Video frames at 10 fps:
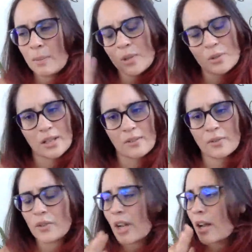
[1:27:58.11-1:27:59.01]
You keep it
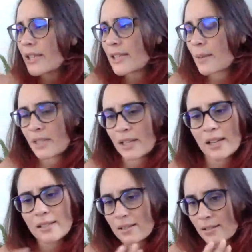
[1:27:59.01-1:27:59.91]
yourself. If you can't say
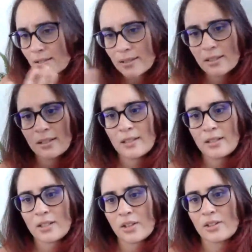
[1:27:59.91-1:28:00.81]
something nice,
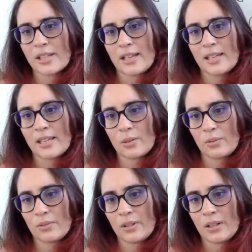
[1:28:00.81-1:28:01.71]
just don't say anything
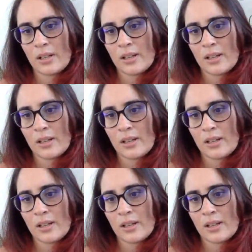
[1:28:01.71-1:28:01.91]
at all.